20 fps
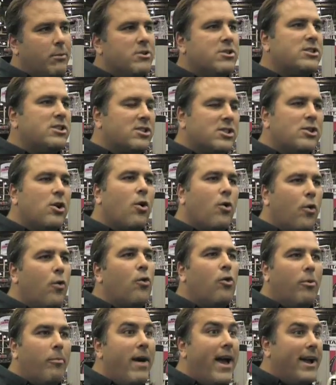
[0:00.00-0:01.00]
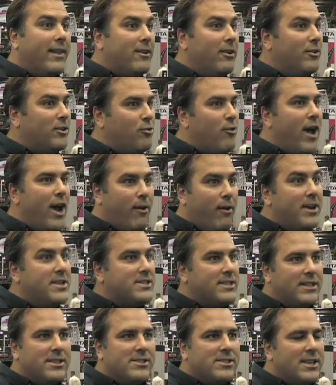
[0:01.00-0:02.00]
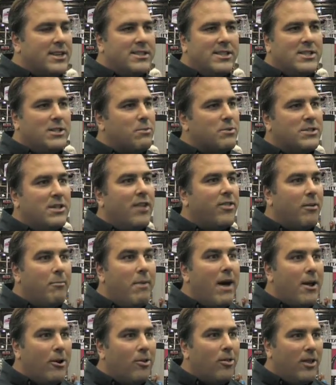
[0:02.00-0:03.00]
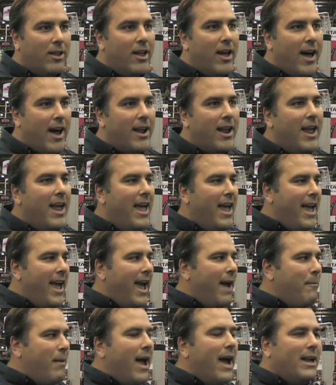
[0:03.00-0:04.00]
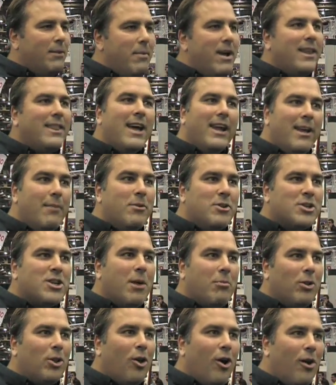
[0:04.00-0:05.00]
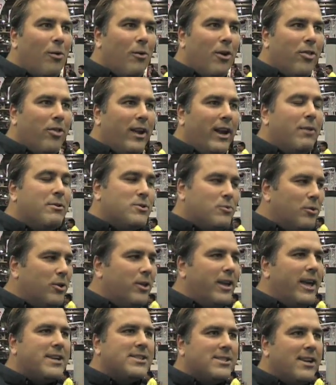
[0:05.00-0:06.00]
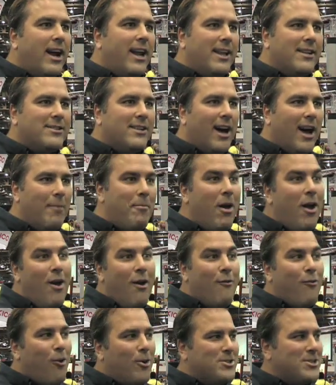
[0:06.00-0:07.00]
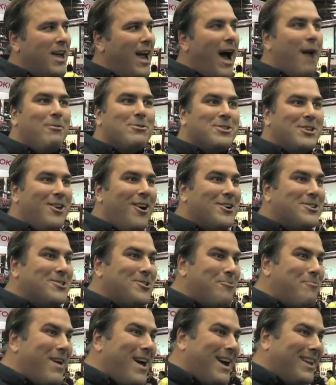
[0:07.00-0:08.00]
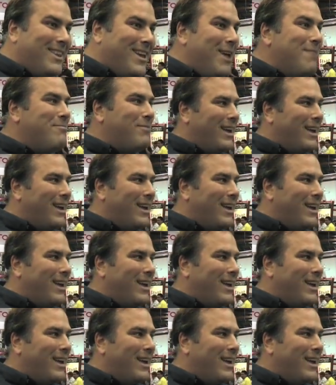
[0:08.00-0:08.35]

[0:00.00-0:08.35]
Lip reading: that was just so cool back there in drag racing in the 60s. There was nothing better than that. And we had to make that image come along with it. And it was really an exciting time. Of course, I was a youngster back then,